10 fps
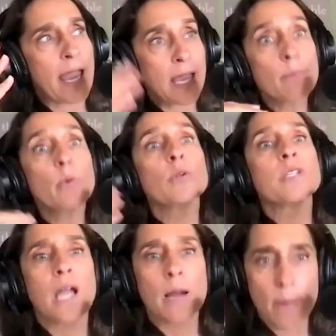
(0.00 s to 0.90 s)
able
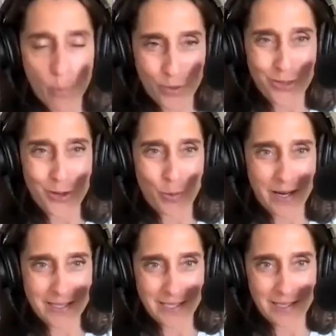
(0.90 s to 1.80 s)
to come up with new
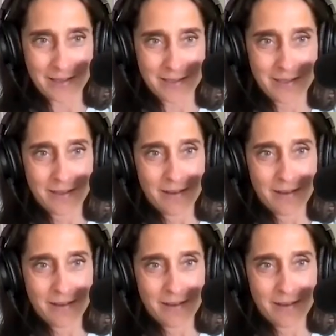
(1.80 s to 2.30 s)
ideas